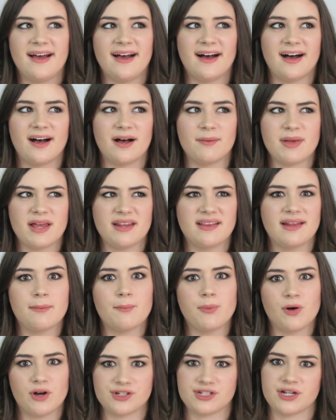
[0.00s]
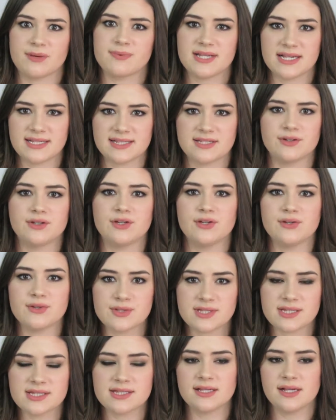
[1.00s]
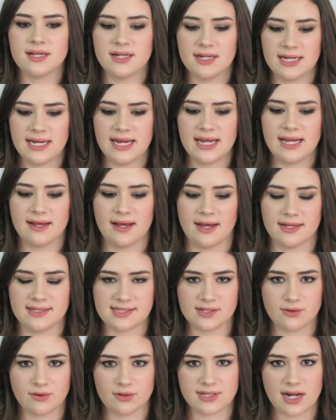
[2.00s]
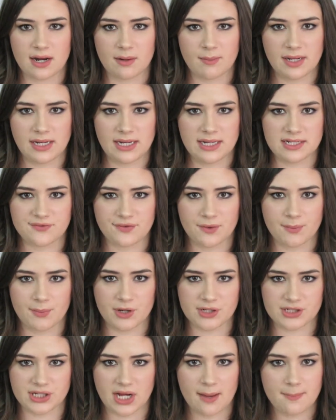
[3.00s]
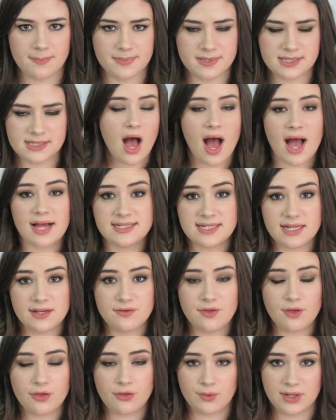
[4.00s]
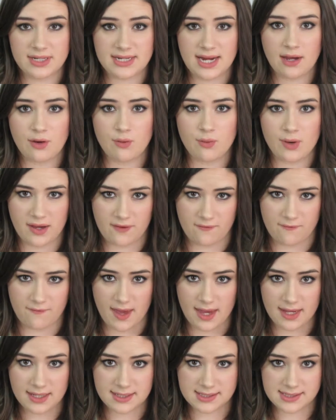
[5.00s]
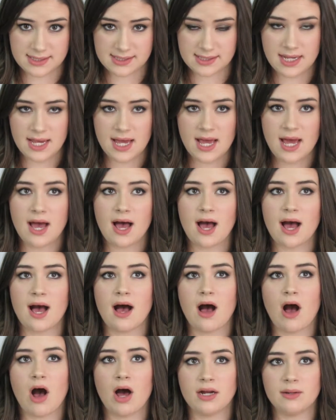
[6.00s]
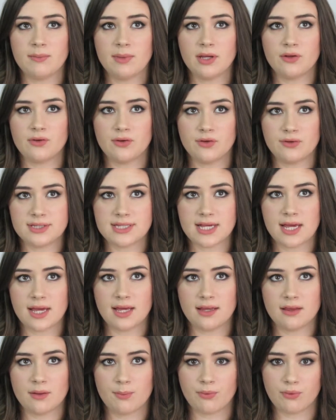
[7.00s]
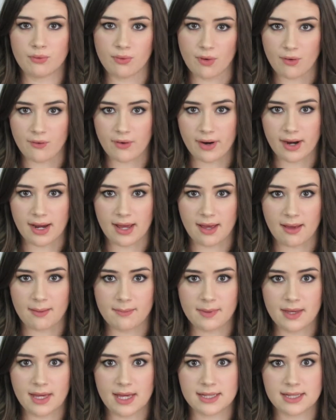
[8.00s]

And then push-ups, I still go down on my knees for push-ups. did the 3-day quick fix. Autumn includes it in the program.